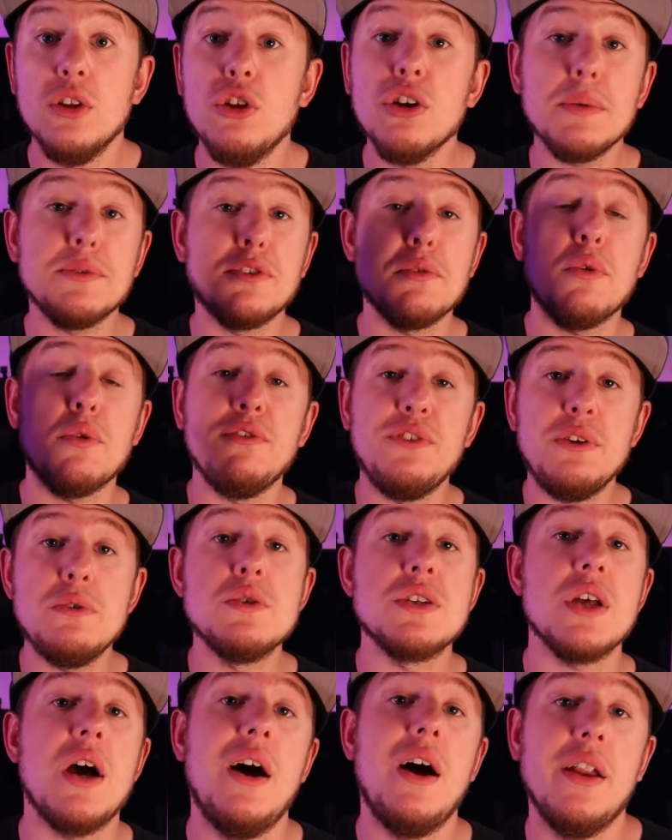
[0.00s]
Look up some
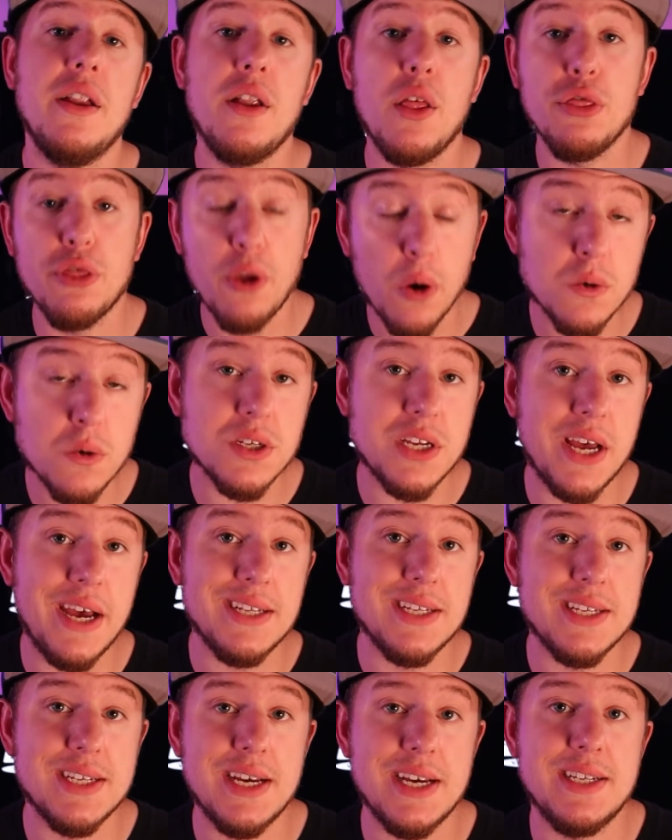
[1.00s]
reviews on those
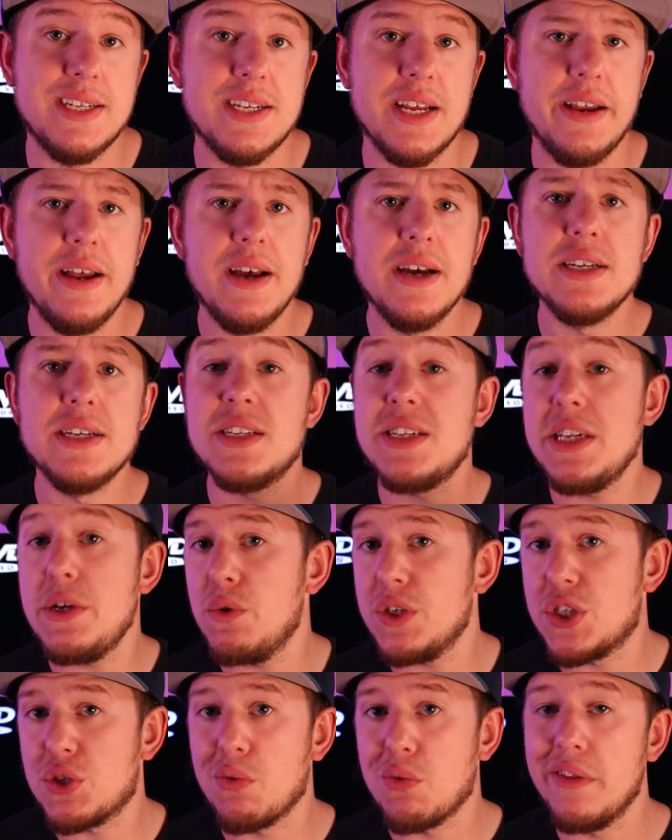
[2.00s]
headsets and see
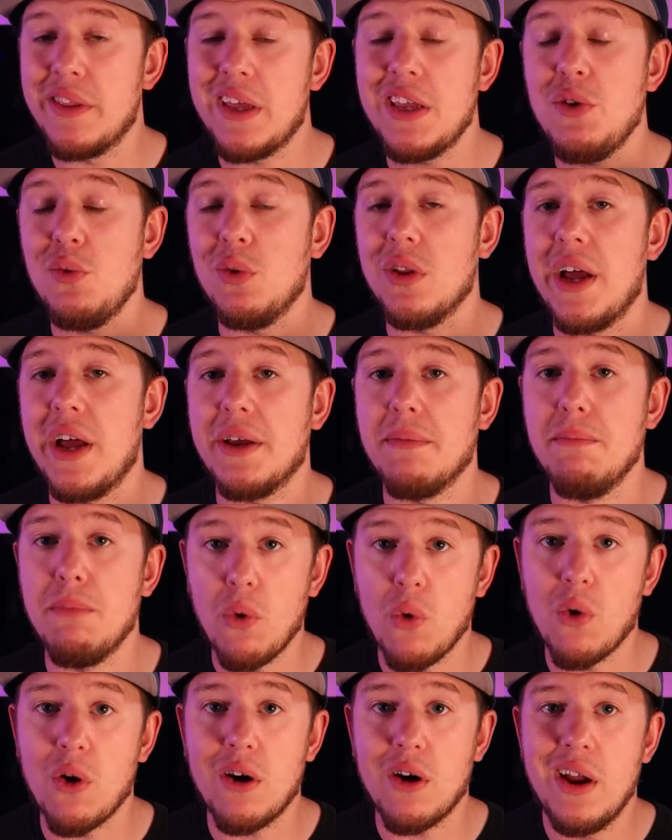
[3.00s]
which one that you like
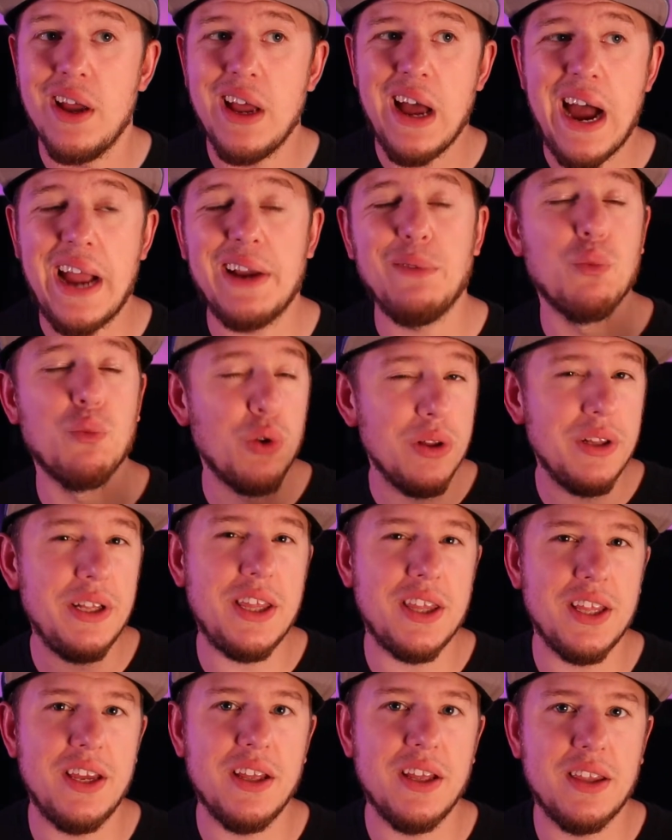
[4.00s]
more. I really
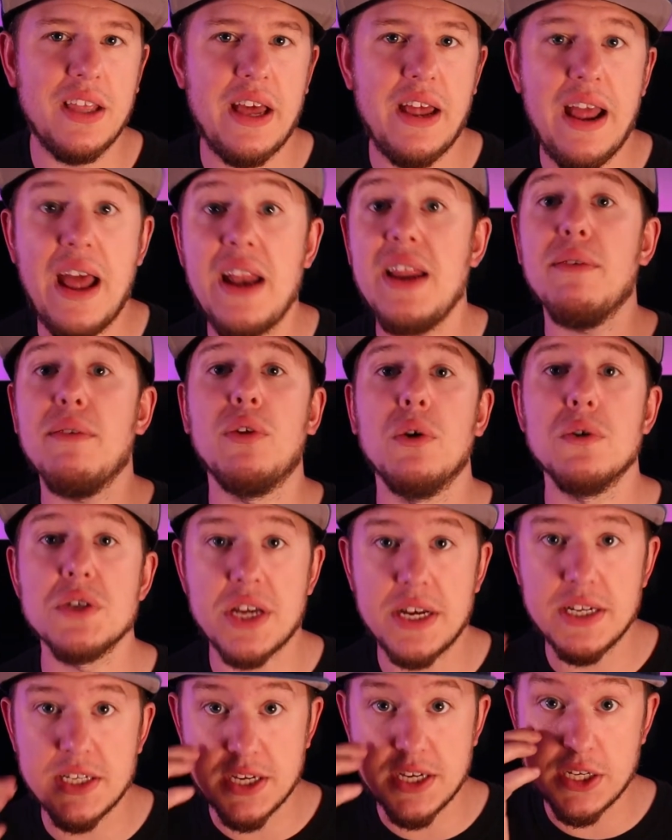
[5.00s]
think that any of those
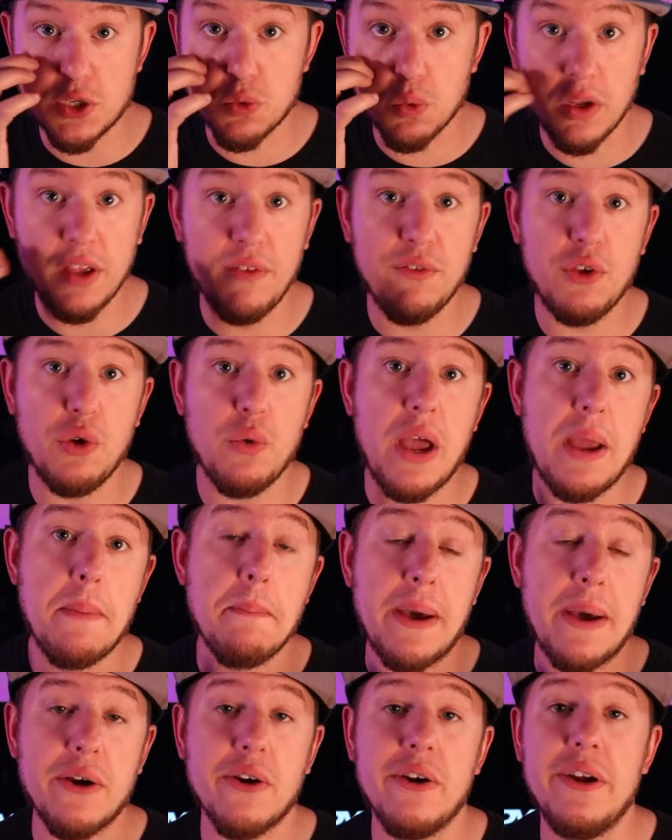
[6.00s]
headsets will give you a
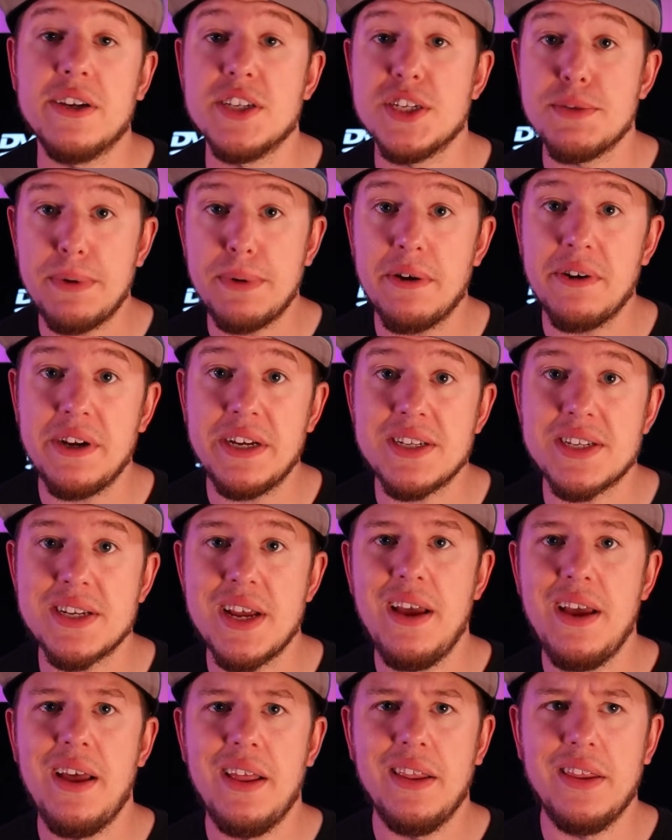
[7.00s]
better experience
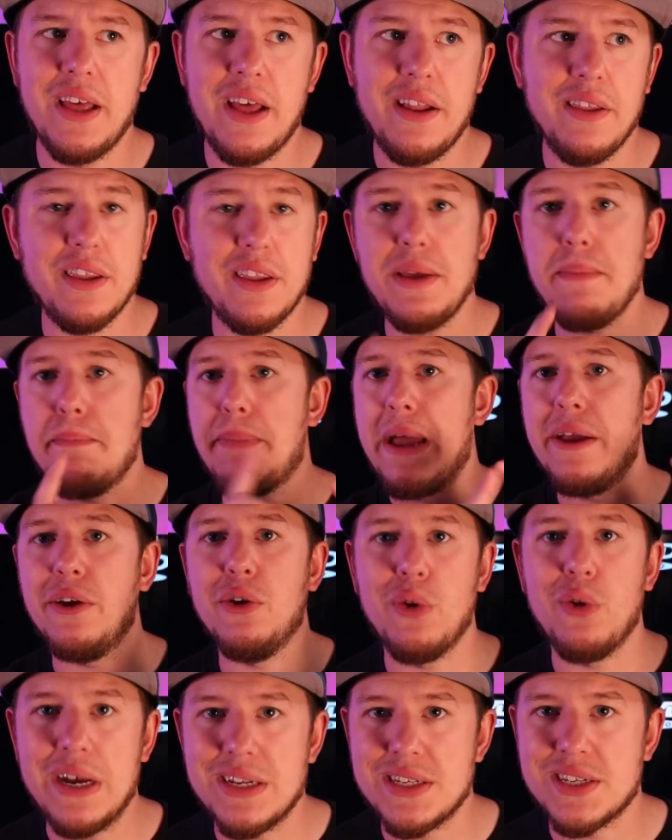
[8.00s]
than the
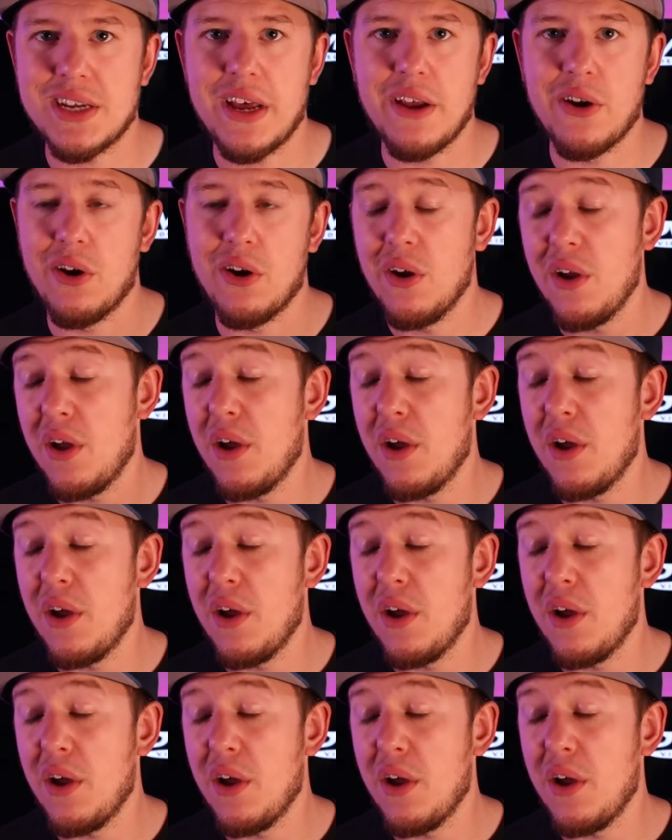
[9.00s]
Bengoo headset or